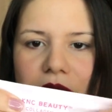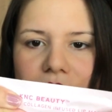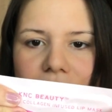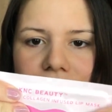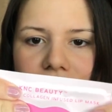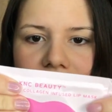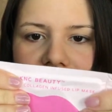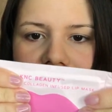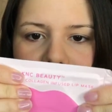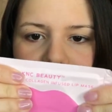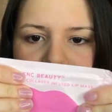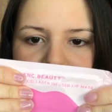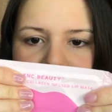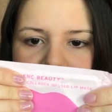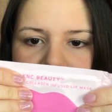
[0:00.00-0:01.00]
of
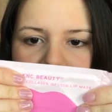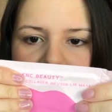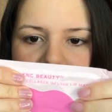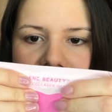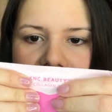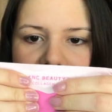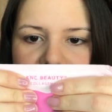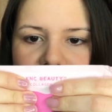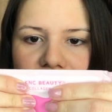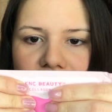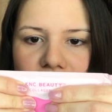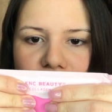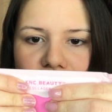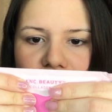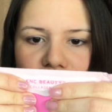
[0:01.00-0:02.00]
lips, and
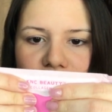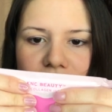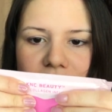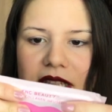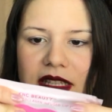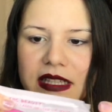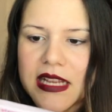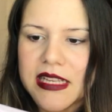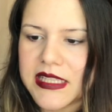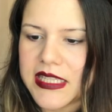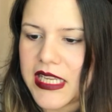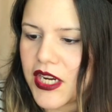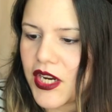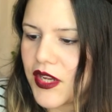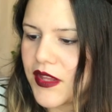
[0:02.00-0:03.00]
you just, it says
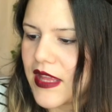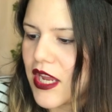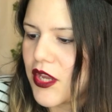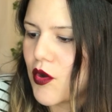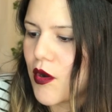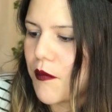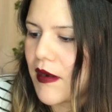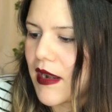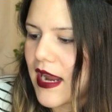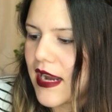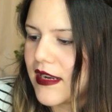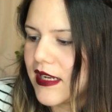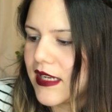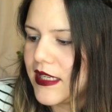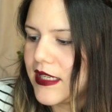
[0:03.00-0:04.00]
here that you
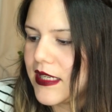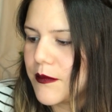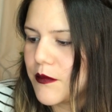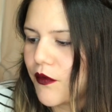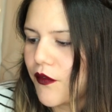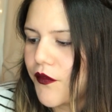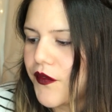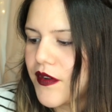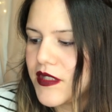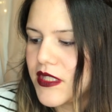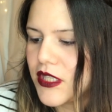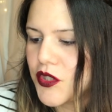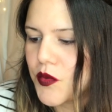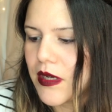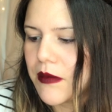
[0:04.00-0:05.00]
apply to clean lips for
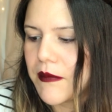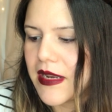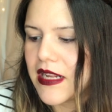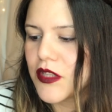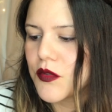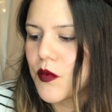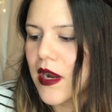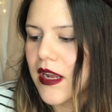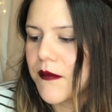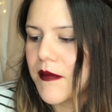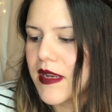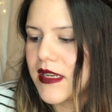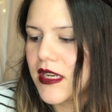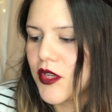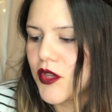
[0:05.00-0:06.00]
15-20 minutes.
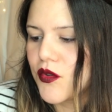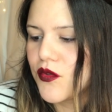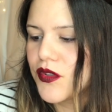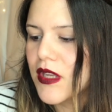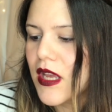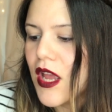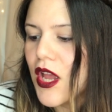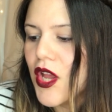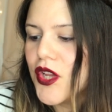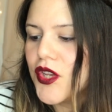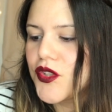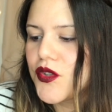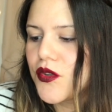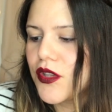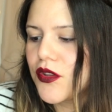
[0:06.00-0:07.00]
Recommended use
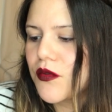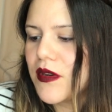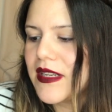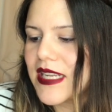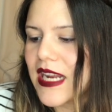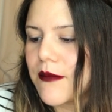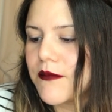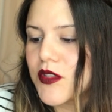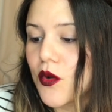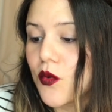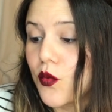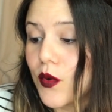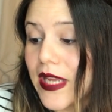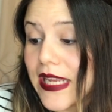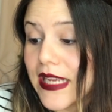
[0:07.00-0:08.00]
2 to 3 times a
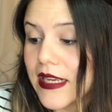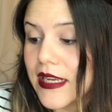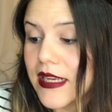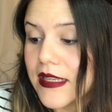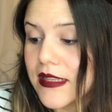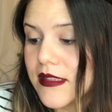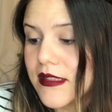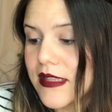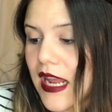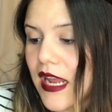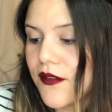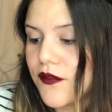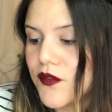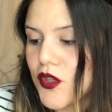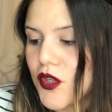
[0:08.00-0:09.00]
week.
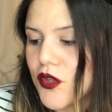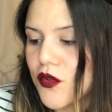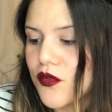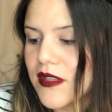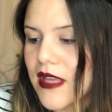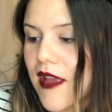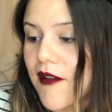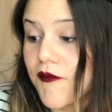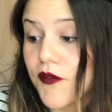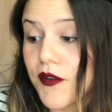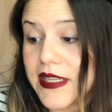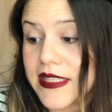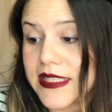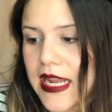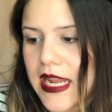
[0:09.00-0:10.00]
Safe to use
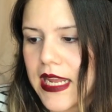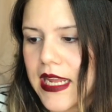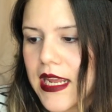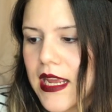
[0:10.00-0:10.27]
every day.